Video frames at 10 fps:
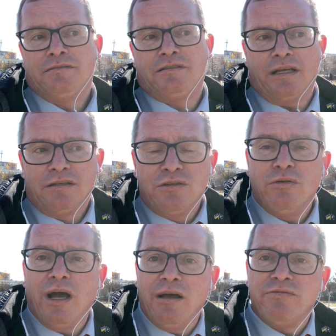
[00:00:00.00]
then you
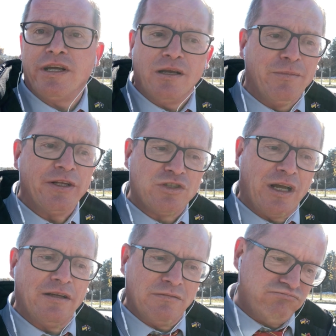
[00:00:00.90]
are very much
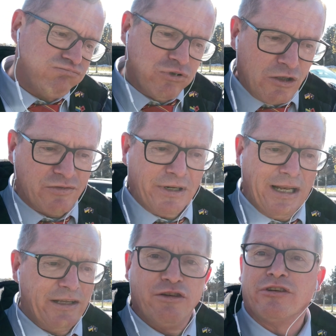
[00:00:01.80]
not
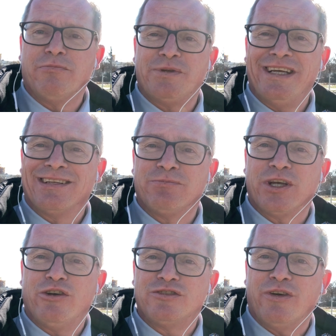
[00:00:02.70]
really European,
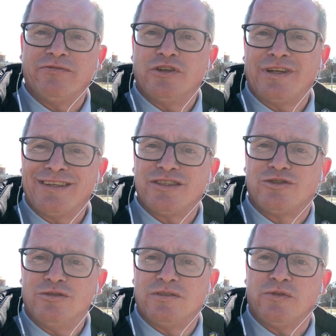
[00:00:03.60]
because you have not
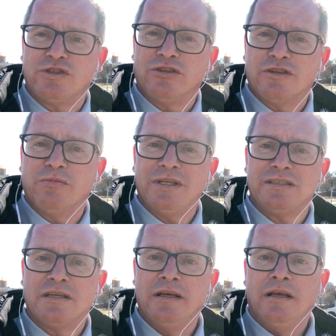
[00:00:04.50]
understood what Europe
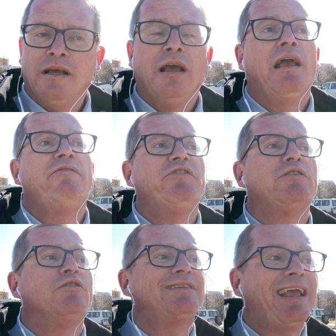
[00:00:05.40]
is. If you are
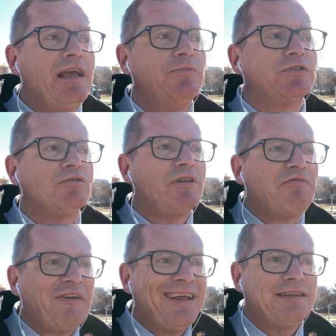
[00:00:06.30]
not able to
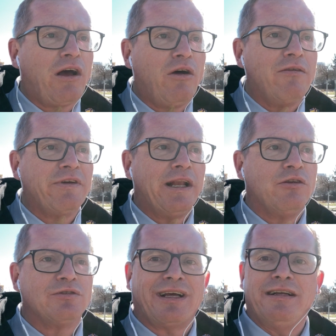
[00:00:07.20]
defend our
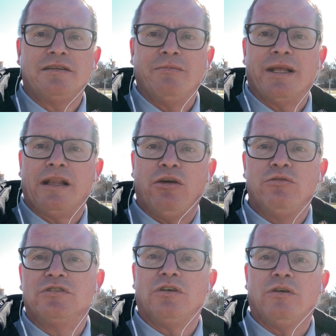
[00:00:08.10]
values, ultimately
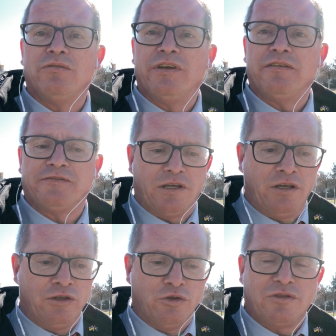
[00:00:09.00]
also with the
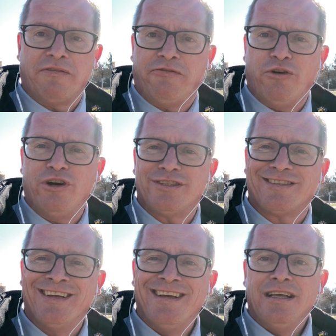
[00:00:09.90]
use of force,
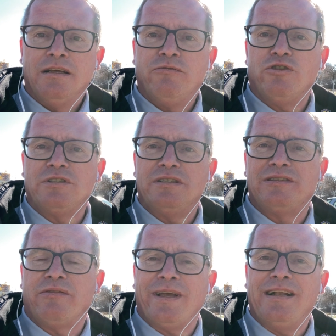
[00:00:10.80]
what
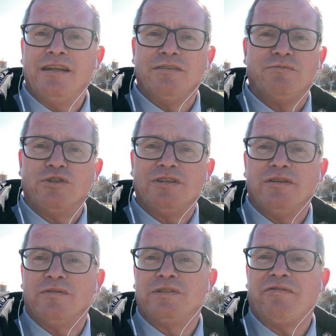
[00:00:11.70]

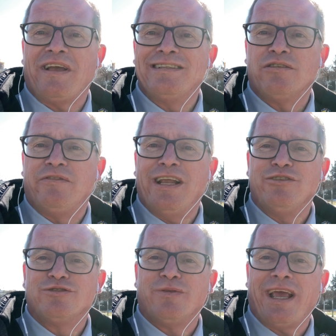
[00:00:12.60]
the defense of
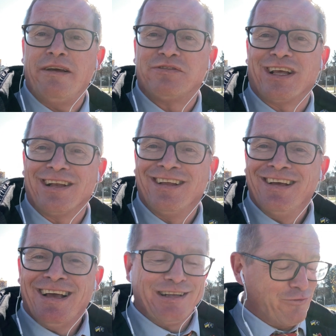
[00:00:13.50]
values we have then,
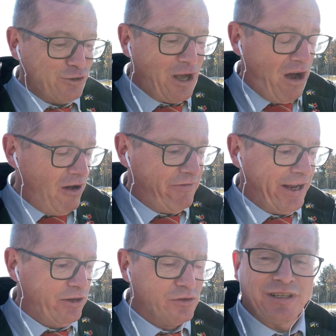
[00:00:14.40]
and what our
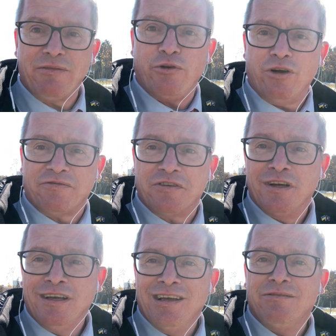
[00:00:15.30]
values are worth?
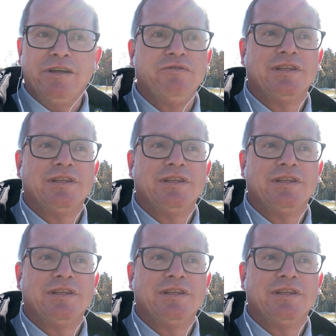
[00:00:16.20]
When we